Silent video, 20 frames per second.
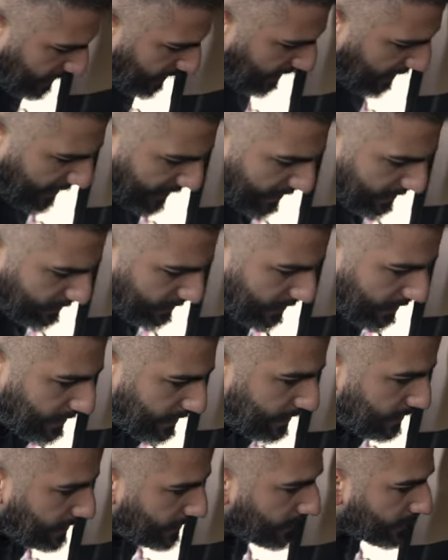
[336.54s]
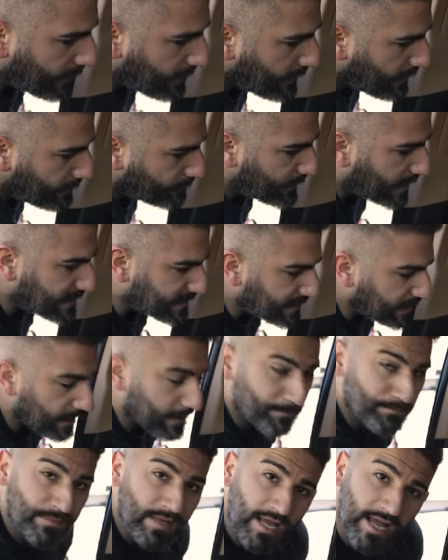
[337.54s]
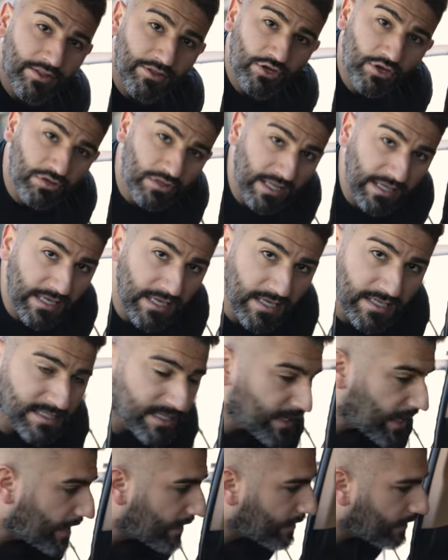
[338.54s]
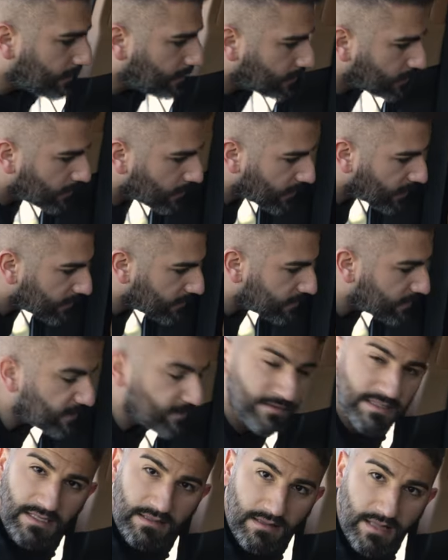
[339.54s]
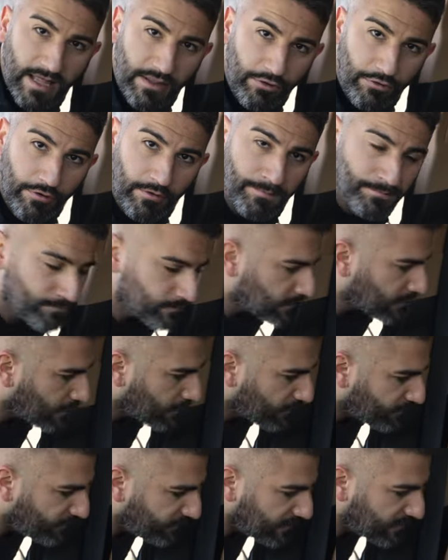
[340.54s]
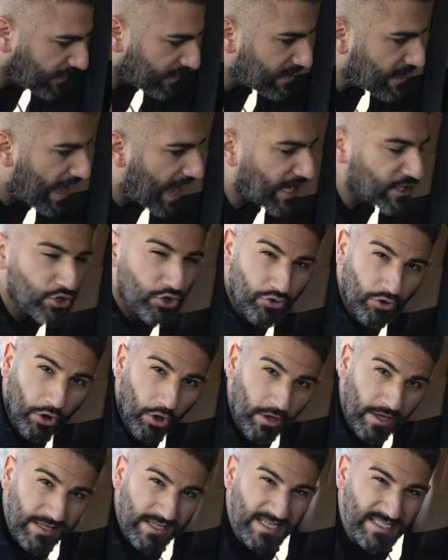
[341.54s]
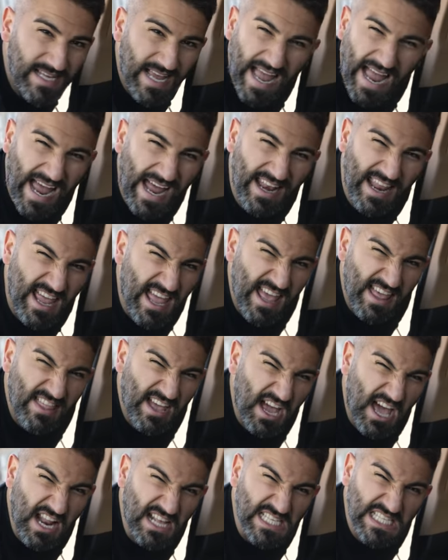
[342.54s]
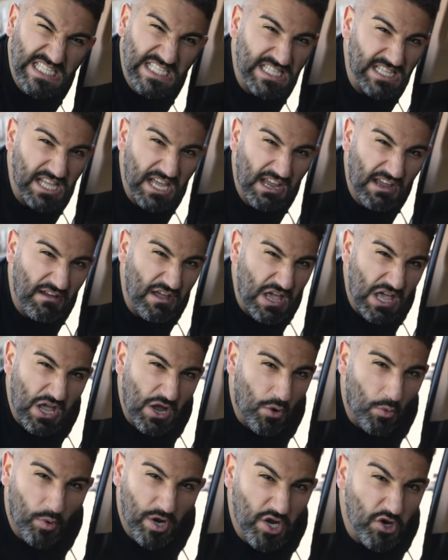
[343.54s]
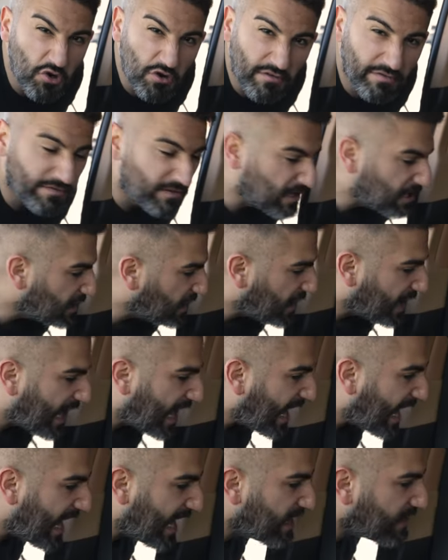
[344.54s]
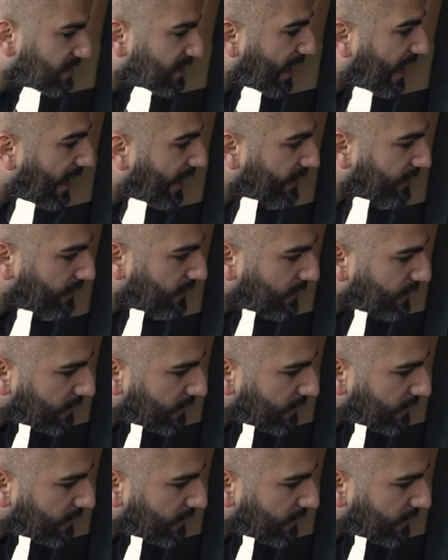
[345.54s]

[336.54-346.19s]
And that's it. And the good thing is, again, it leaves the leather feeling natural. It doesn't add that kind of slick, weird feeling. I hate that.